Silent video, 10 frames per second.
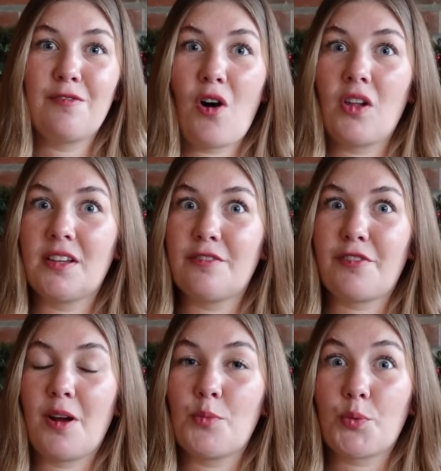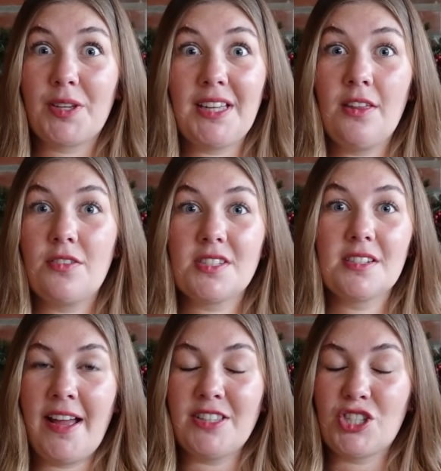fallen from wreaths
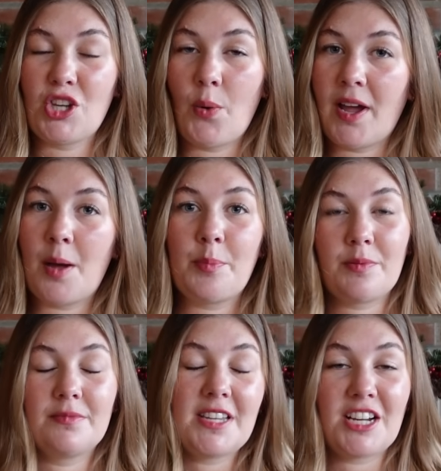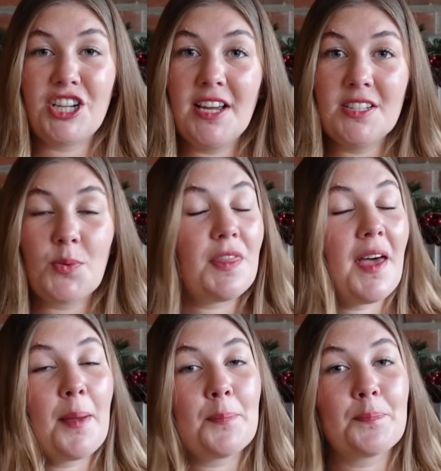and sewing up sachets with
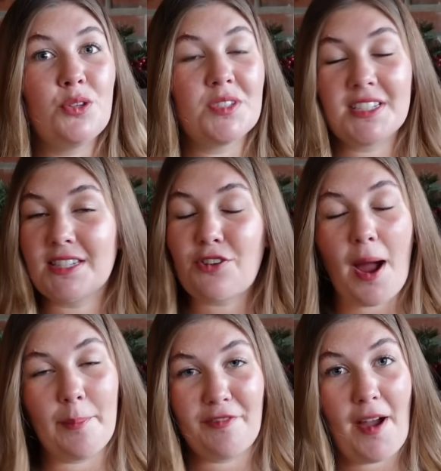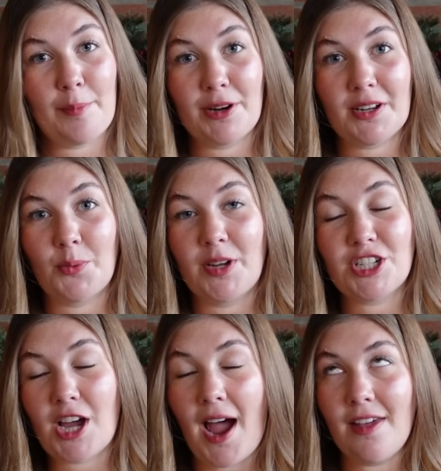them using scrap fabric,
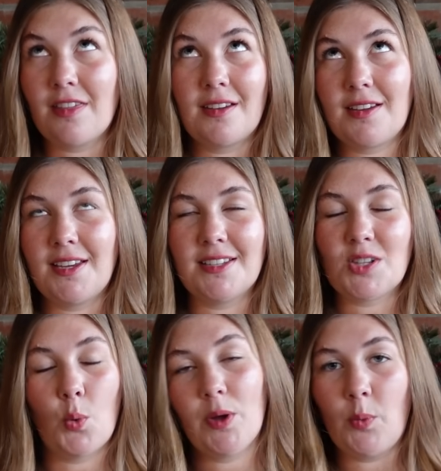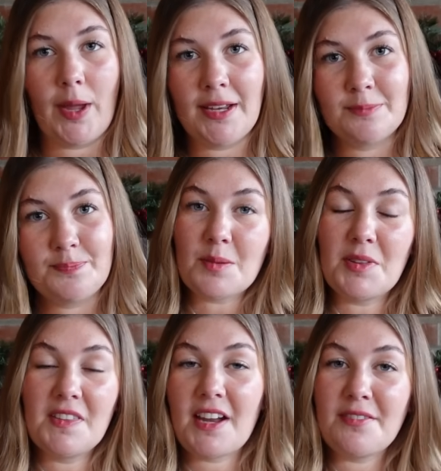which I think is a win-win.
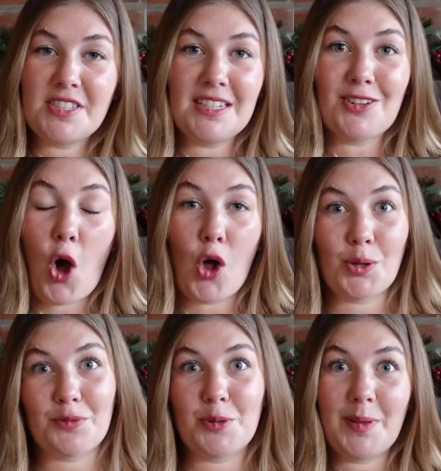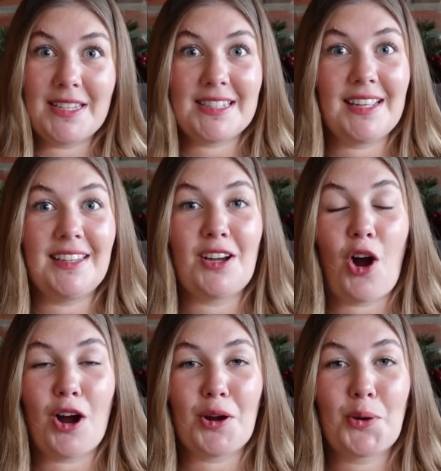Something that I've seen all over the place lately
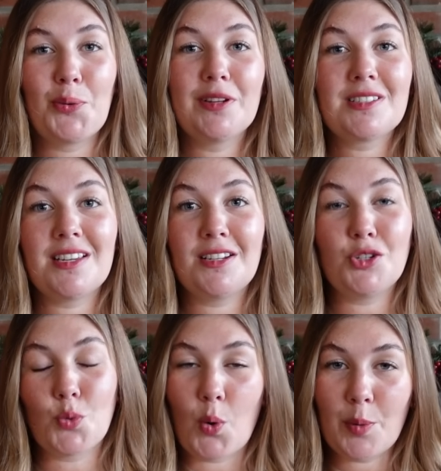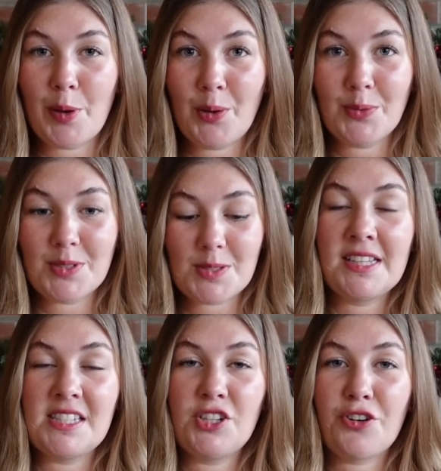are quilted door bows.
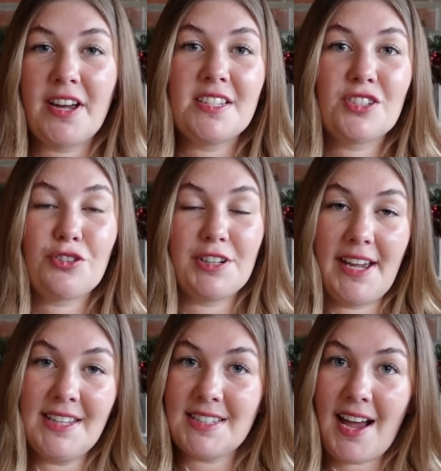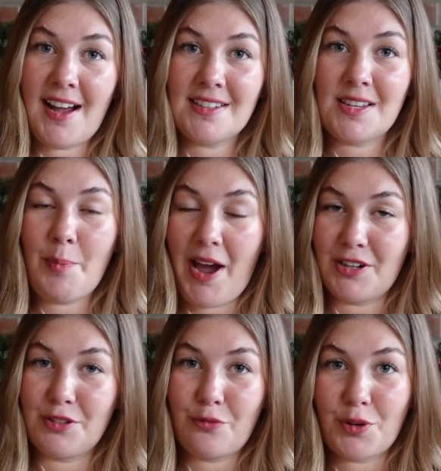Lindsay Grace Creates has a
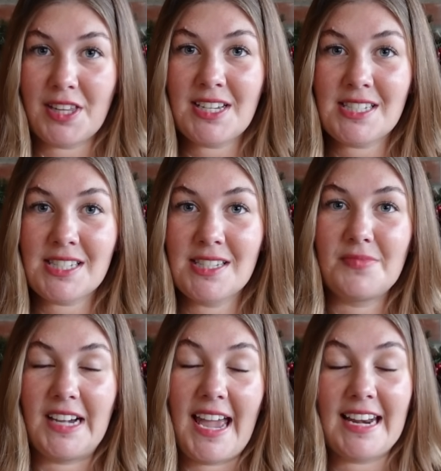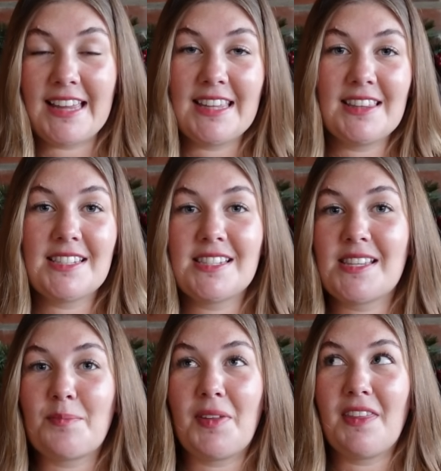pattern for this. Again, I think this is
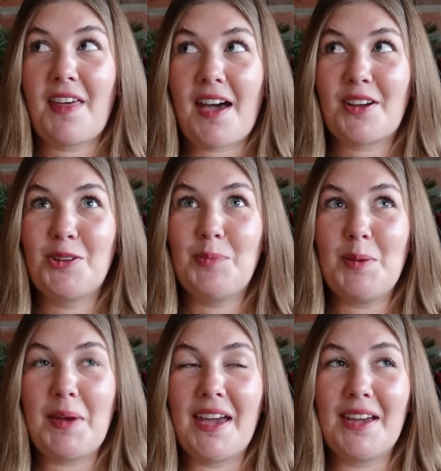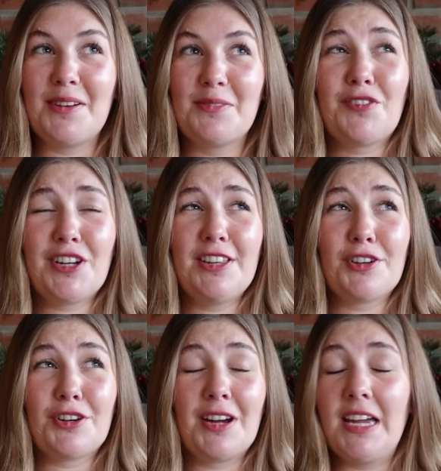something that could be made for
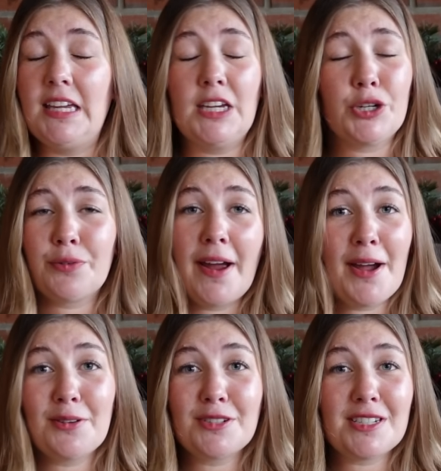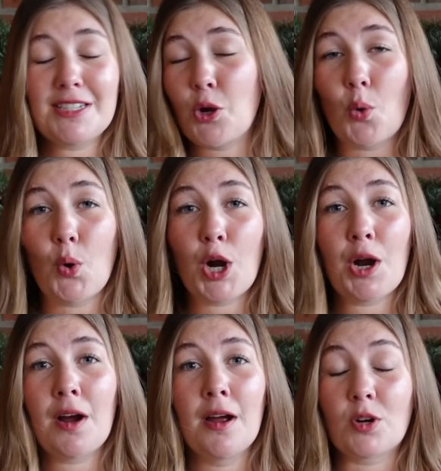either year-round
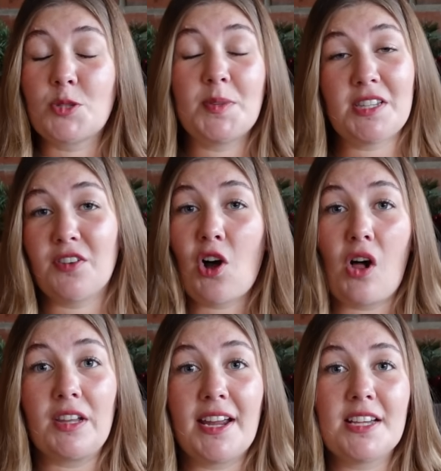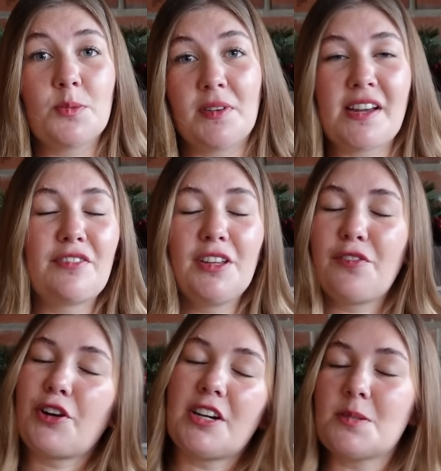decor or specific holidays, but definitely
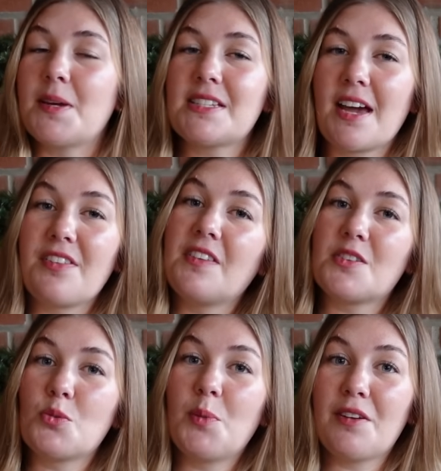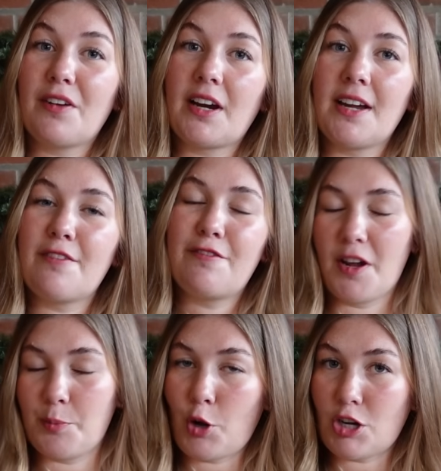for Christmas. I think this would be a very
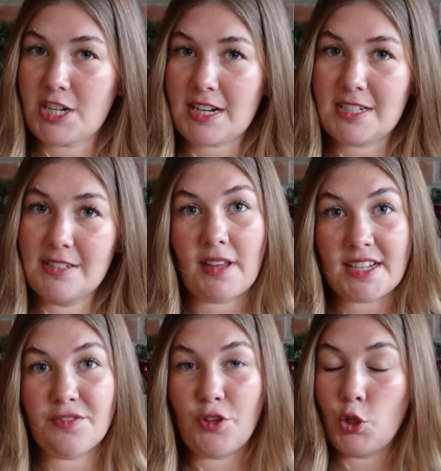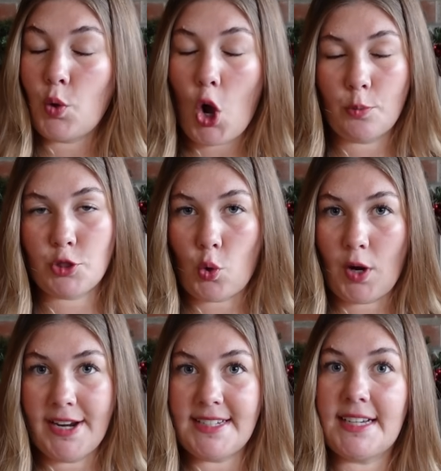fun project. Last few home decor
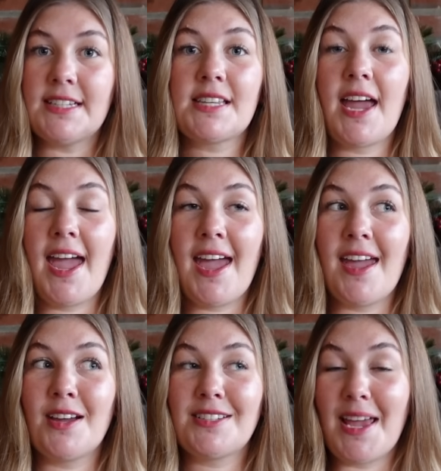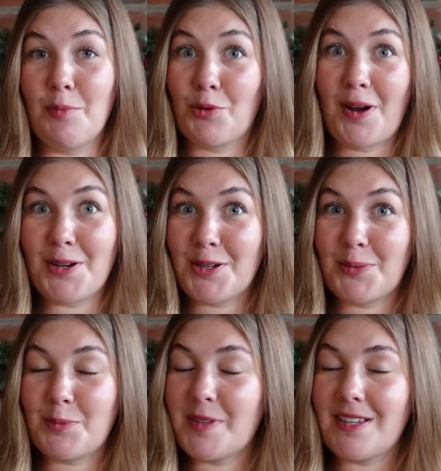ideas. A table runner
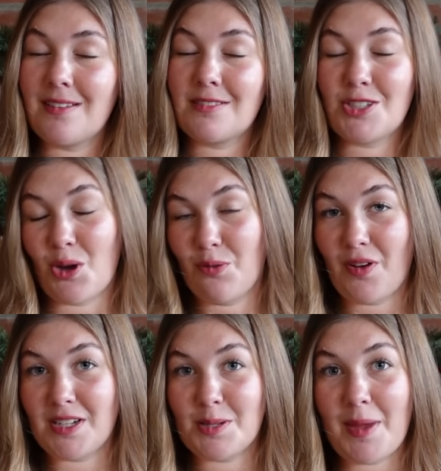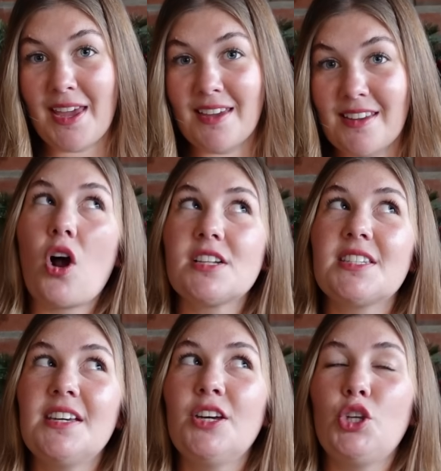would be so fun to make.
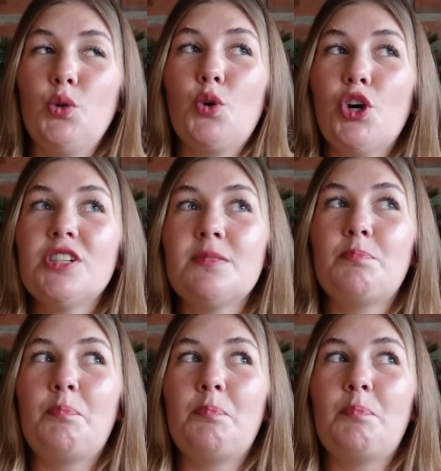Honestly, you could